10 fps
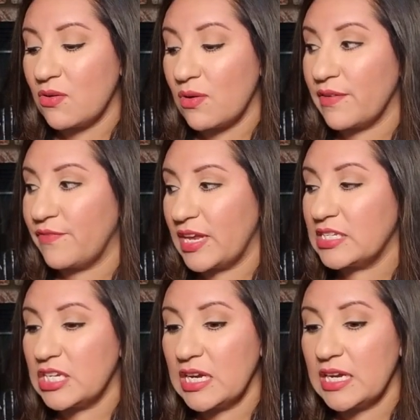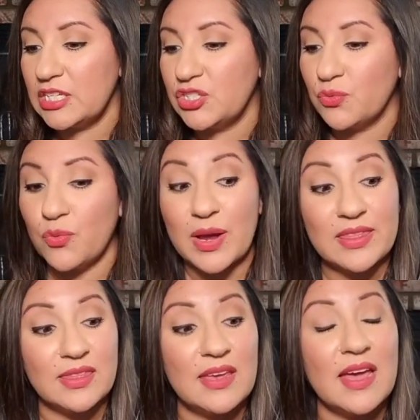or vintage with
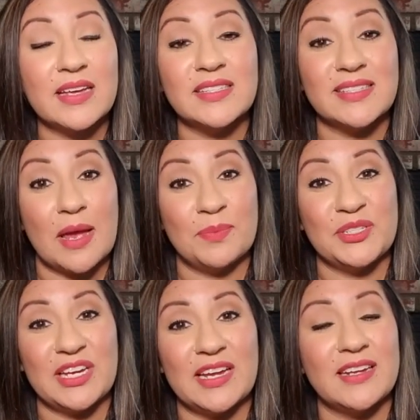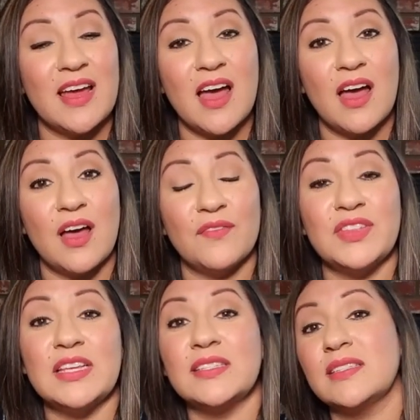the exception of
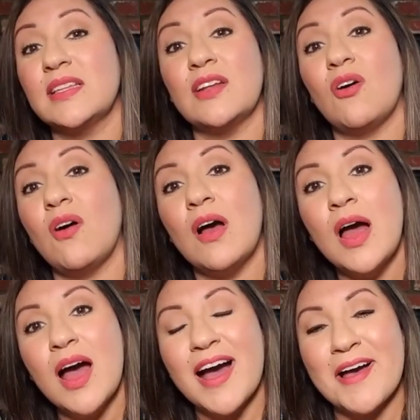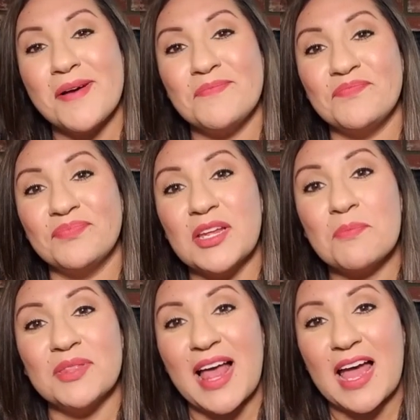these little
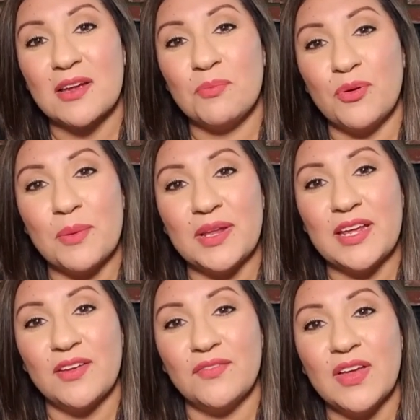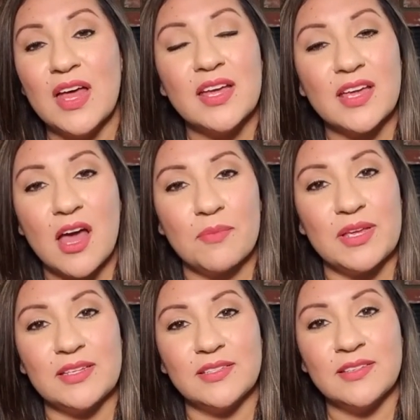black primitive
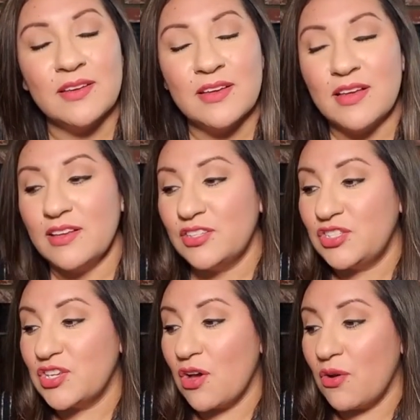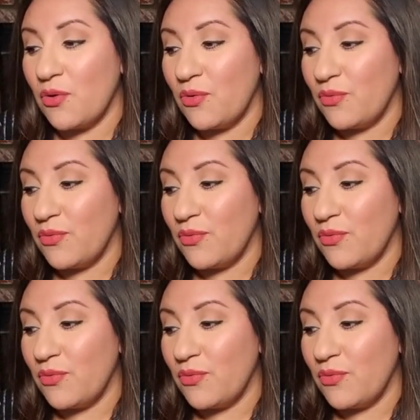cubbies. So